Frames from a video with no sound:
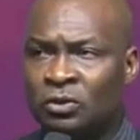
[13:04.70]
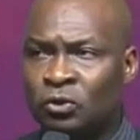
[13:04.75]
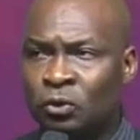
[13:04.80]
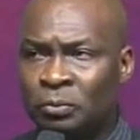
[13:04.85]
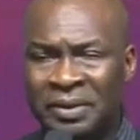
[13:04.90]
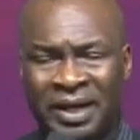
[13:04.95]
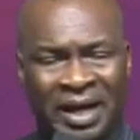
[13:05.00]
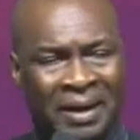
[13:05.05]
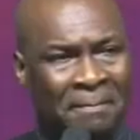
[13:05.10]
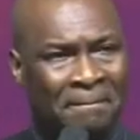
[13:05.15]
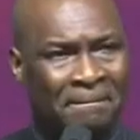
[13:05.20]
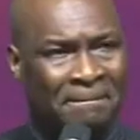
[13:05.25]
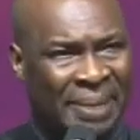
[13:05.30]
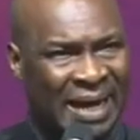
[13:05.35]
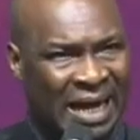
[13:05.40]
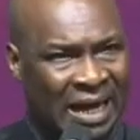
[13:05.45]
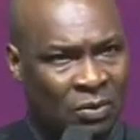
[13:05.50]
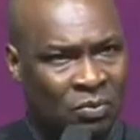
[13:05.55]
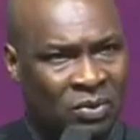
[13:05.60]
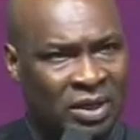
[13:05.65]
to be
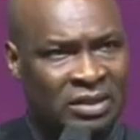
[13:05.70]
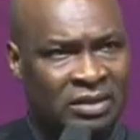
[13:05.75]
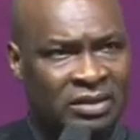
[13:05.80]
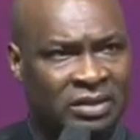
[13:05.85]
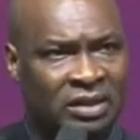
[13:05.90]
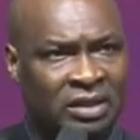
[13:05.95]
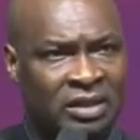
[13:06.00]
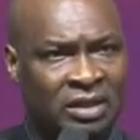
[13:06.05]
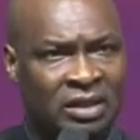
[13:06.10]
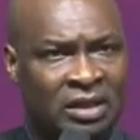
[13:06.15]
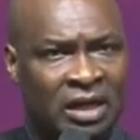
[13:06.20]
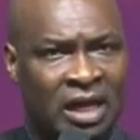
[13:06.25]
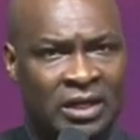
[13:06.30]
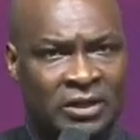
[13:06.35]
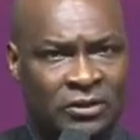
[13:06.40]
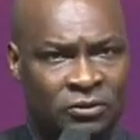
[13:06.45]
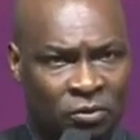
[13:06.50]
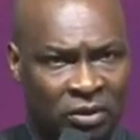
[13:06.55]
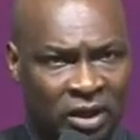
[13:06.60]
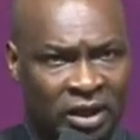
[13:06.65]
empowered,
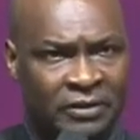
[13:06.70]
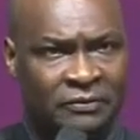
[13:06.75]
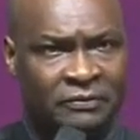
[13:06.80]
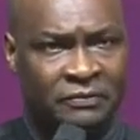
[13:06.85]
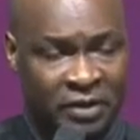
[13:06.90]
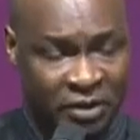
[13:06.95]
and to live